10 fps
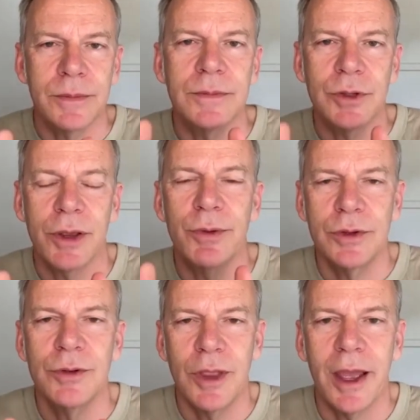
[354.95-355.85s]
So I would
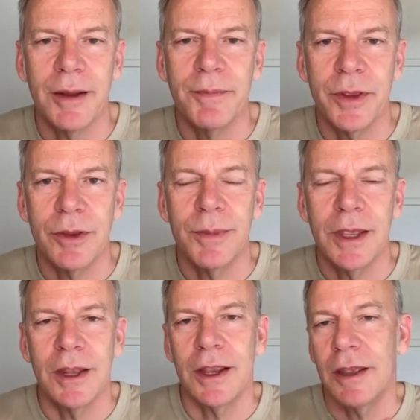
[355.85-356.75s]
do that at the
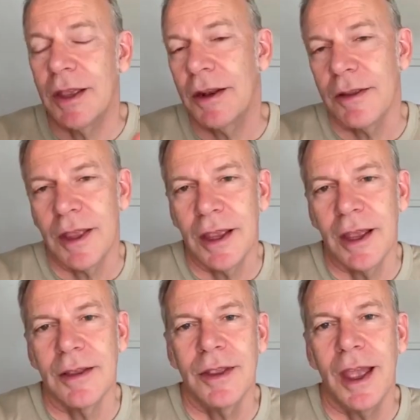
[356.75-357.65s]
beginning, and then at the
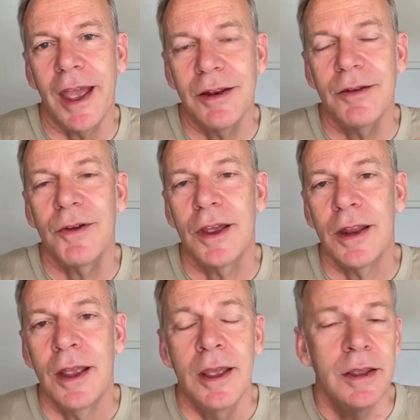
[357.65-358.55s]
end of
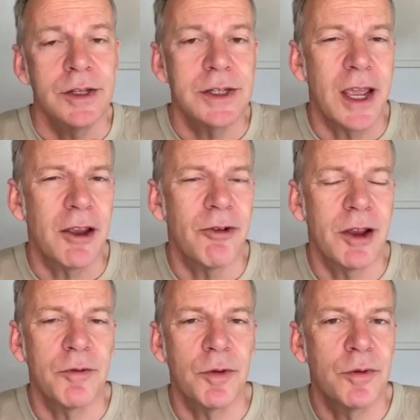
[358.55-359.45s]
it, just hang
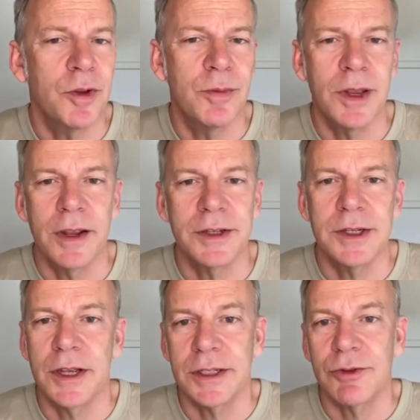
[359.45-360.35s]
around for a few minutes
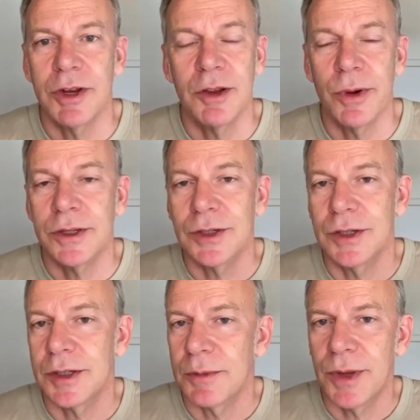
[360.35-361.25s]
and answer any
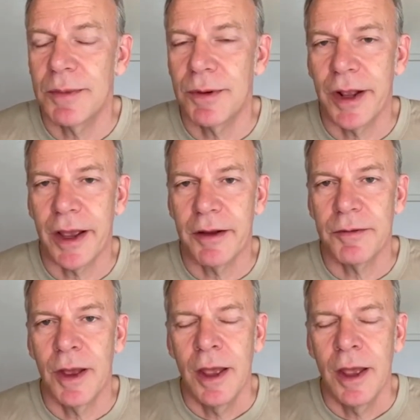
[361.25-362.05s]
questions that people have.